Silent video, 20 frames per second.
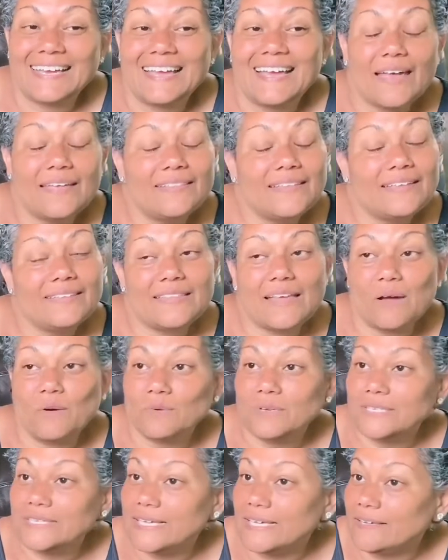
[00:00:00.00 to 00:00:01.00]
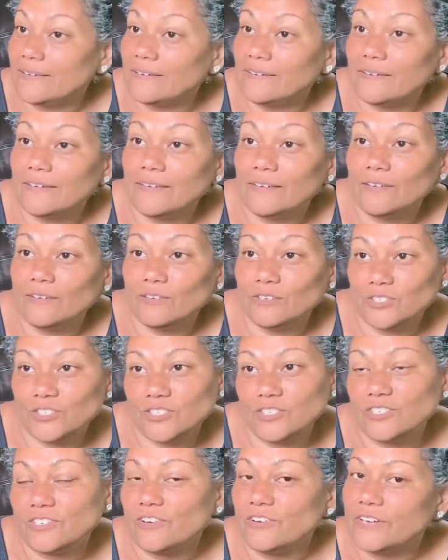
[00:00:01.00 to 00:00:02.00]
And then that was it.
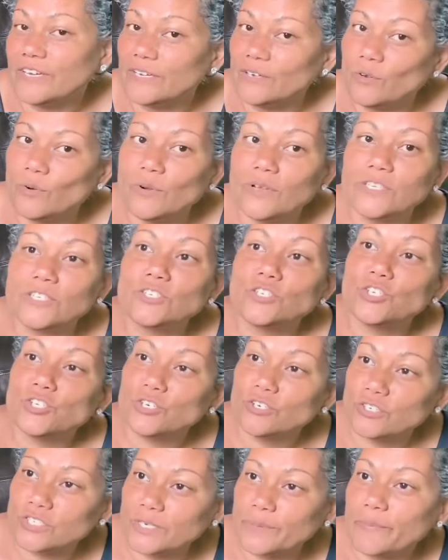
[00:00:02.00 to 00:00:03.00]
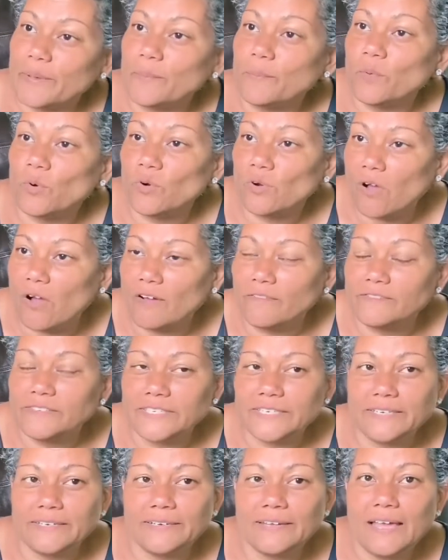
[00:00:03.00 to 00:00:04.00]
Just started going to church a bit more
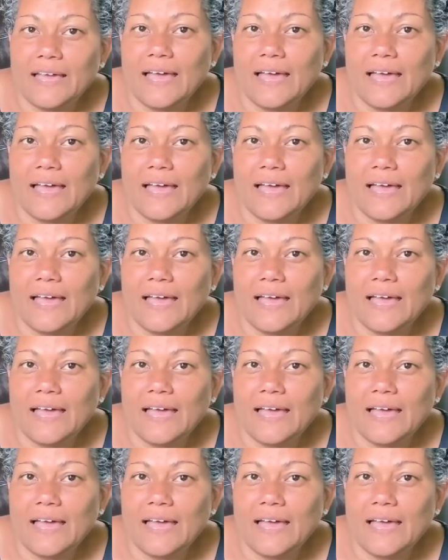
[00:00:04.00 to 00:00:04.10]
often.